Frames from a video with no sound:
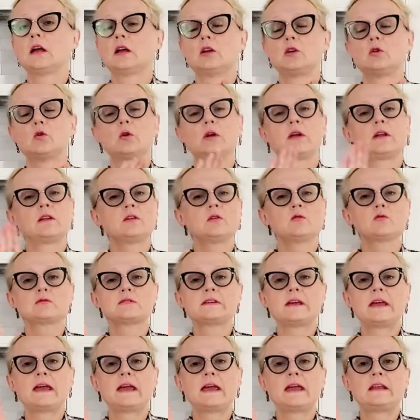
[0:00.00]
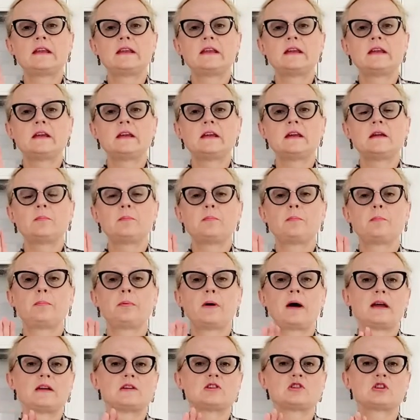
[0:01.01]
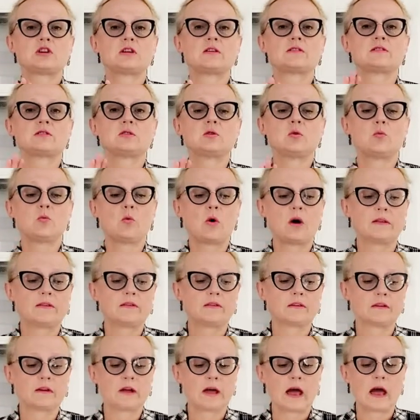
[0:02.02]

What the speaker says: You can use any pie shells you want.